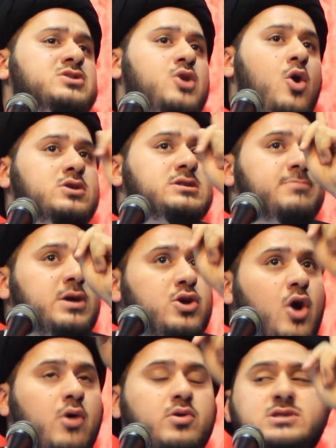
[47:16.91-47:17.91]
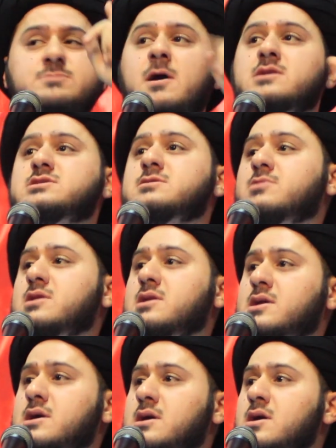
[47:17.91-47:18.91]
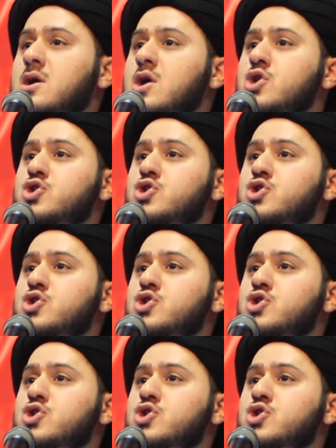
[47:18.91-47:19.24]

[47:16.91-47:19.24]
it's going to be your responsibility.